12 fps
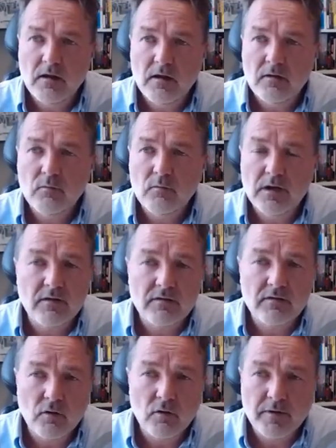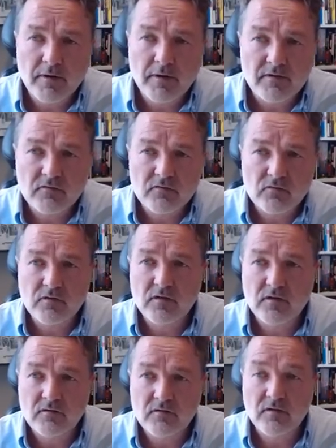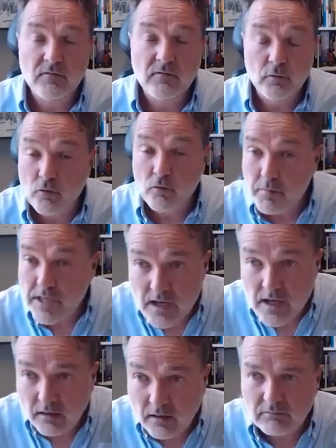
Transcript: Will Ethiopia manage to exist if Oromia